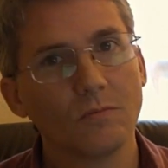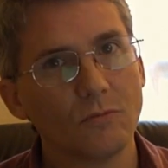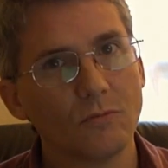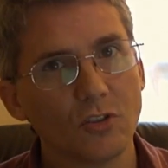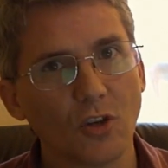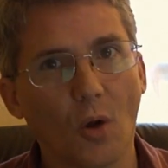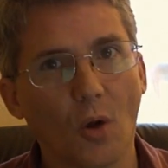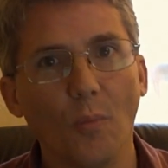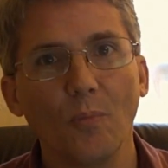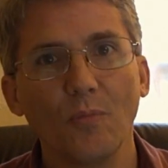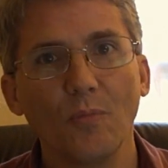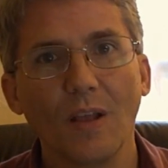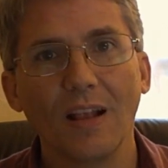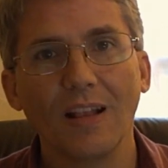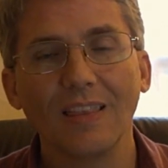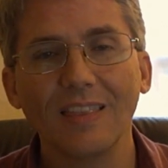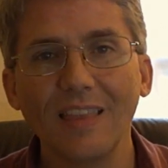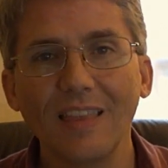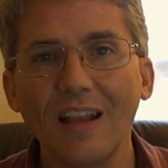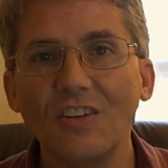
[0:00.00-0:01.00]
So
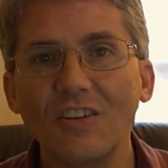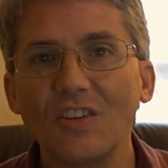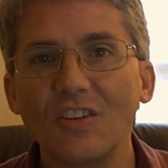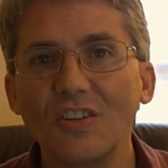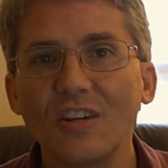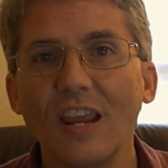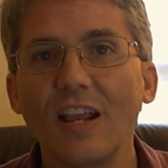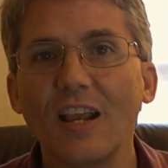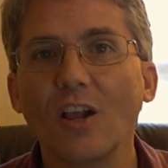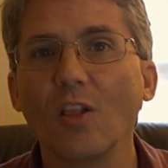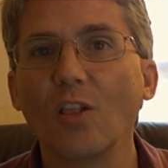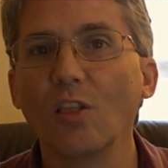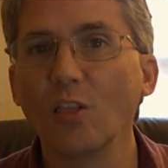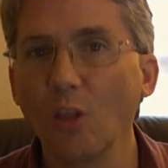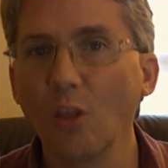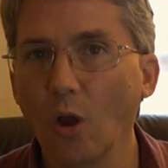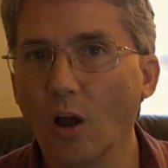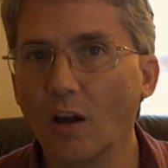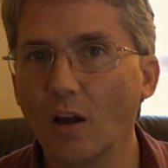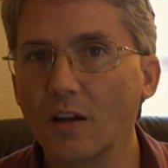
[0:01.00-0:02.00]
let's take a
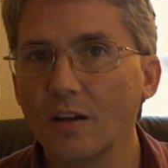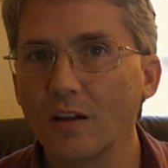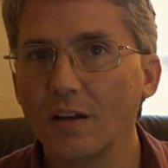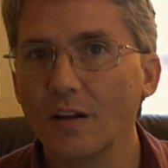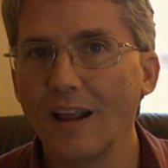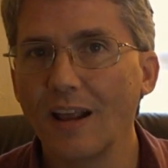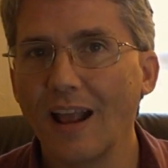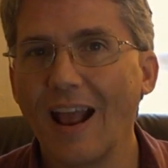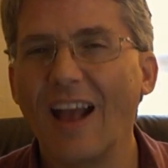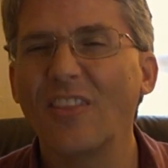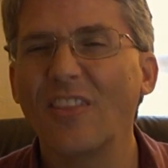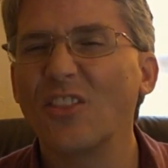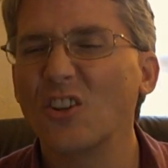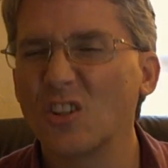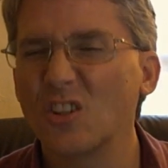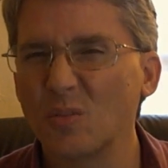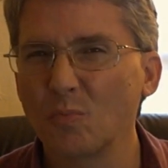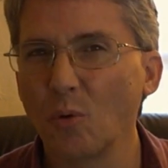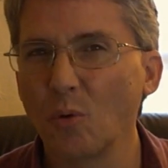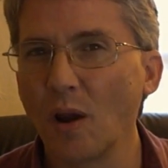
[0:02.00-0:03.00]
look at the
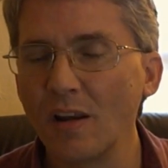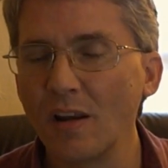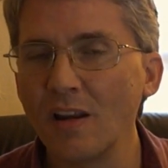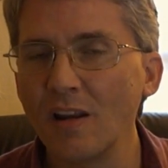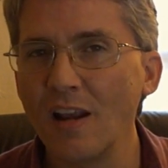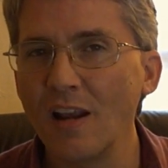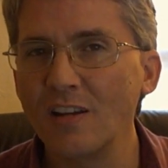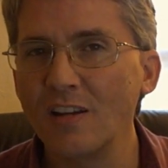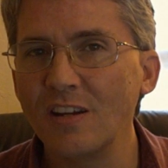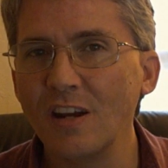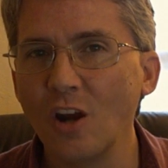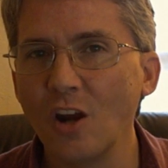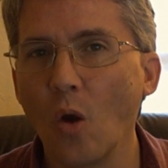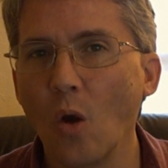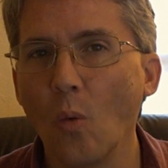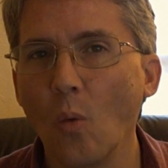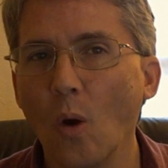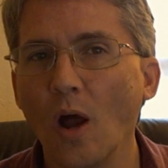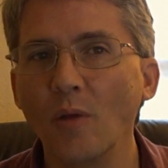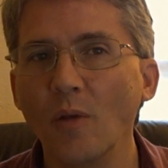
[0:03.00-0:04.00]
spring
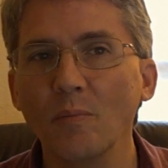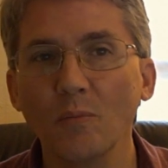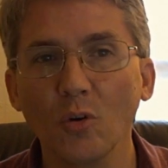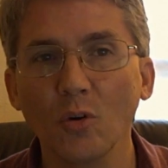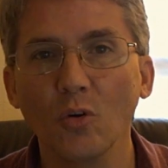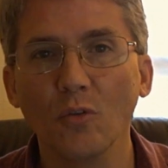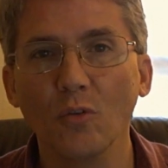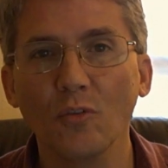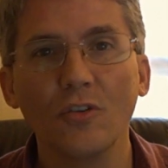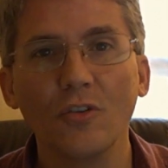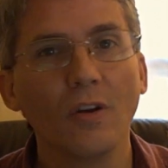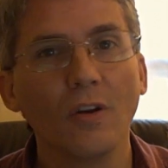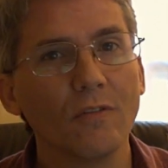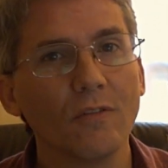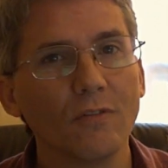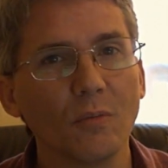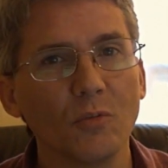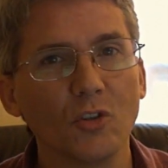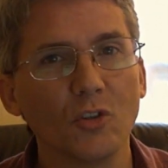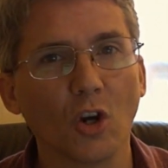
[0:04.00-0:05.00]
1901 moves
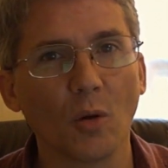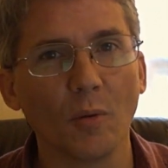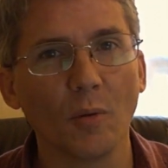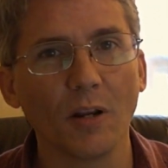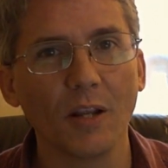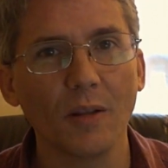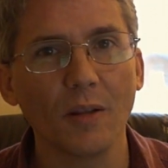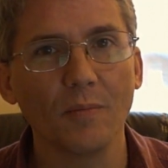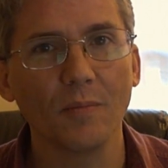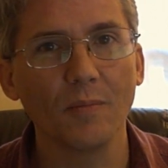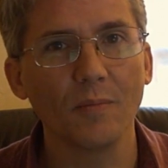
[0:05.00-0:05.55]
from Germany.